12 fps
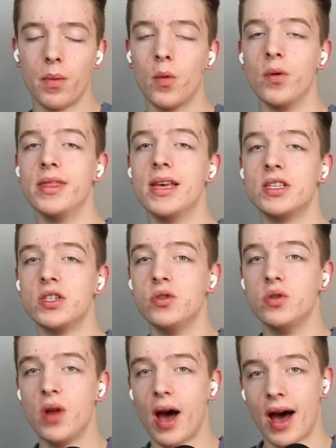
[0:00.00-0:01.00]
with this, you
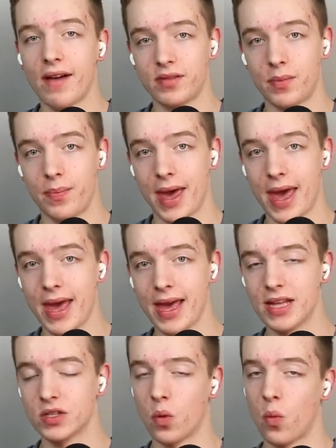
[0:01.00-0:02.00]
do not have to pay.
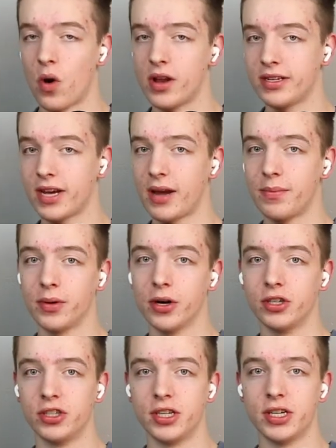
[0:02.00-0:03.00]
It's a one-time
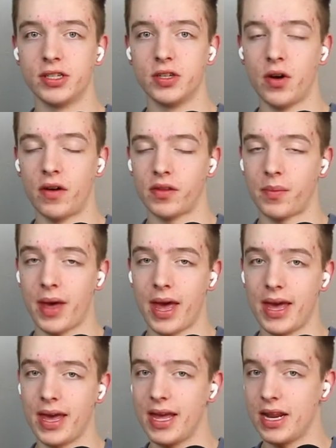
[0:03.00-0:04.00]
purchase. You don't have to
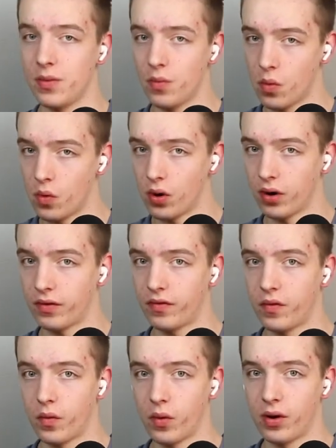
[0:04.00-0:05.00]
pay any more
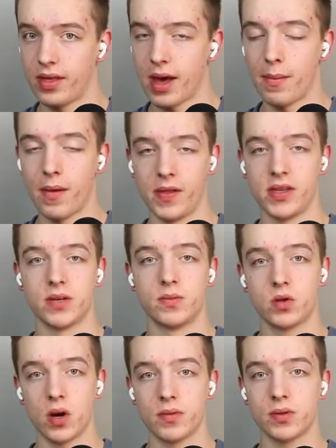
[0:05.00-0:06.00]
for that monthly
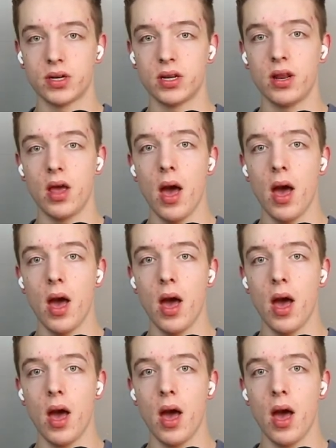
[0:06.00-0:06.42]
subscription,